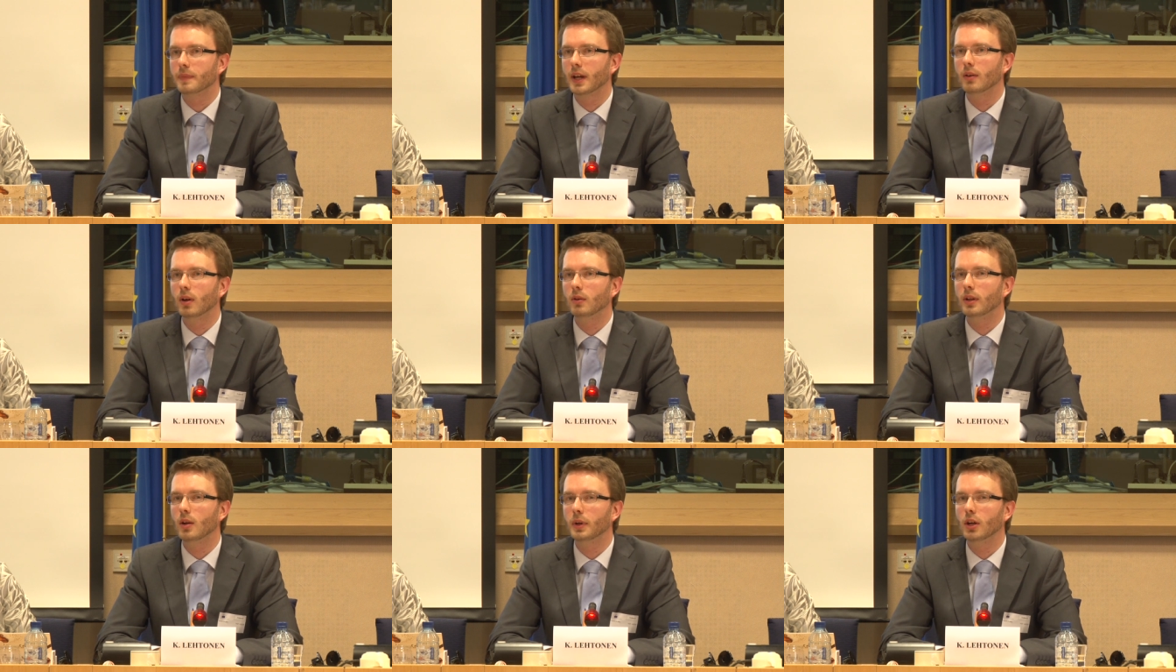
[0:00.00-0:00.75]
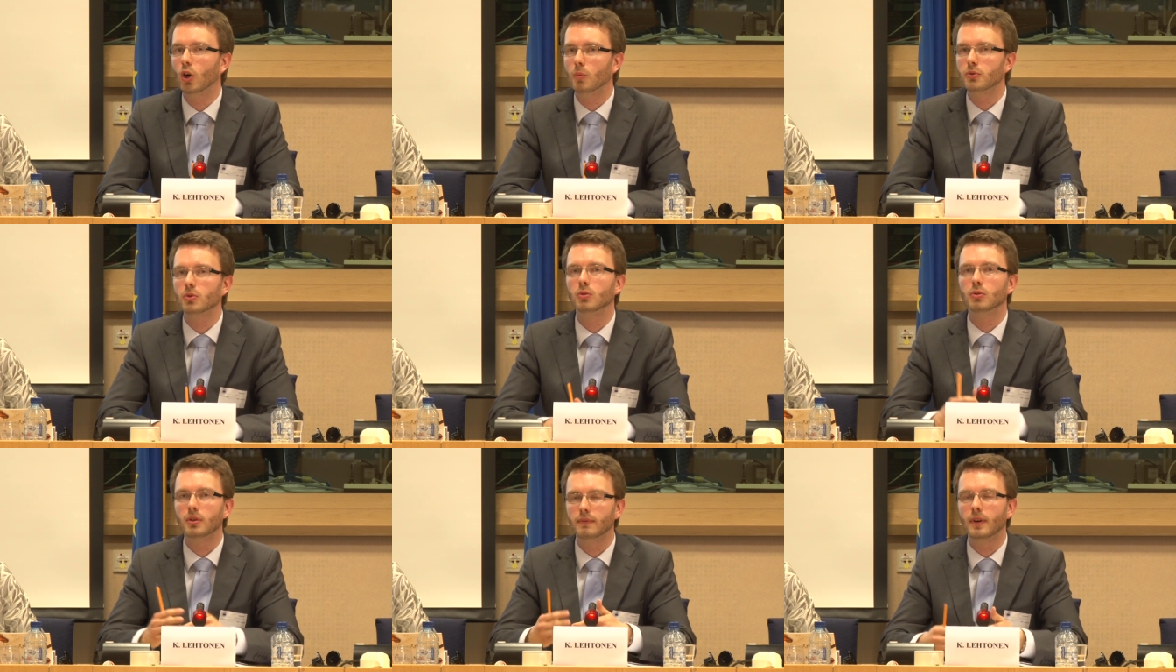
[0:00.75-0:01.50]
And then we hope to
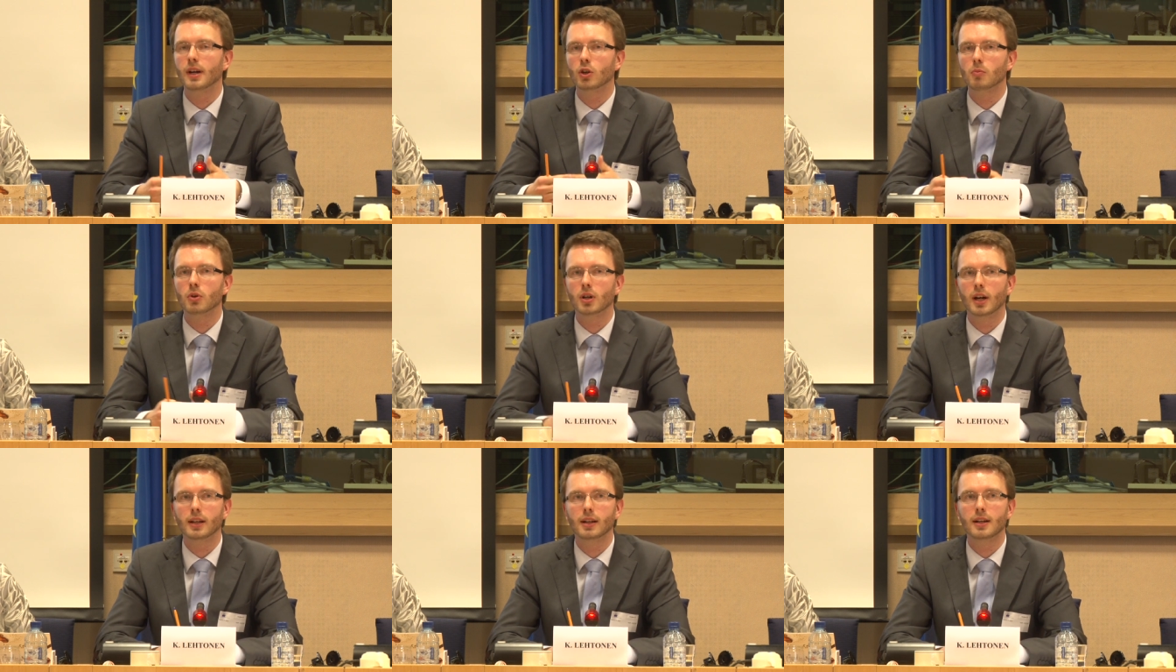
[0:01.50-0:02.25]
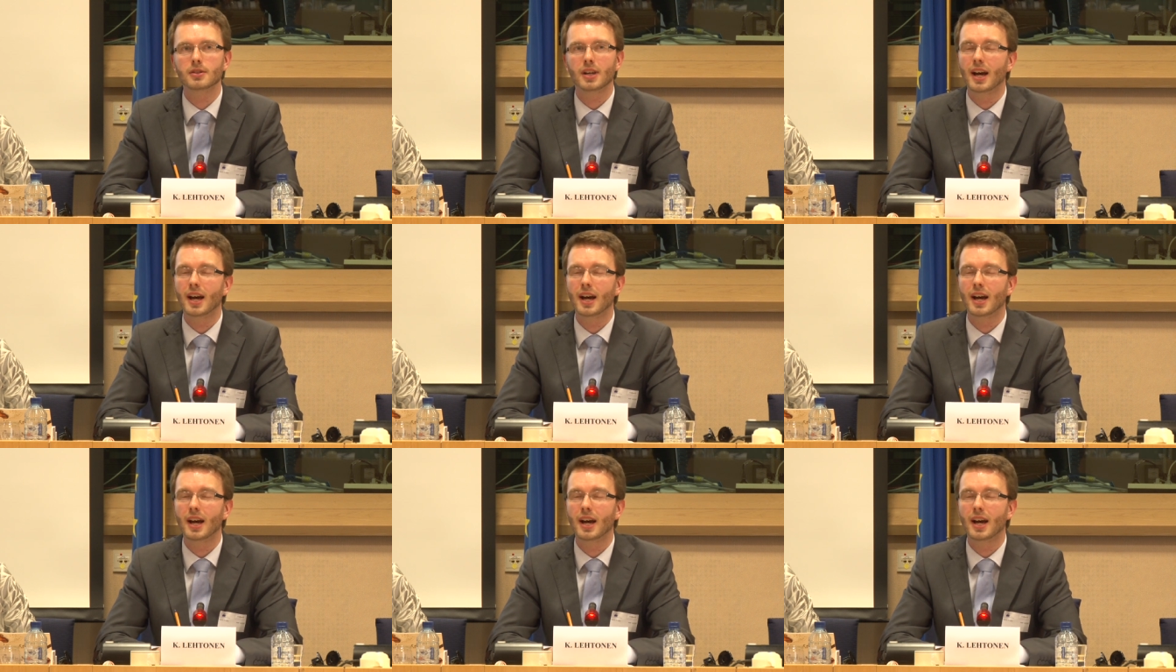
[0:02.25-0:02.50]
define common guidelines.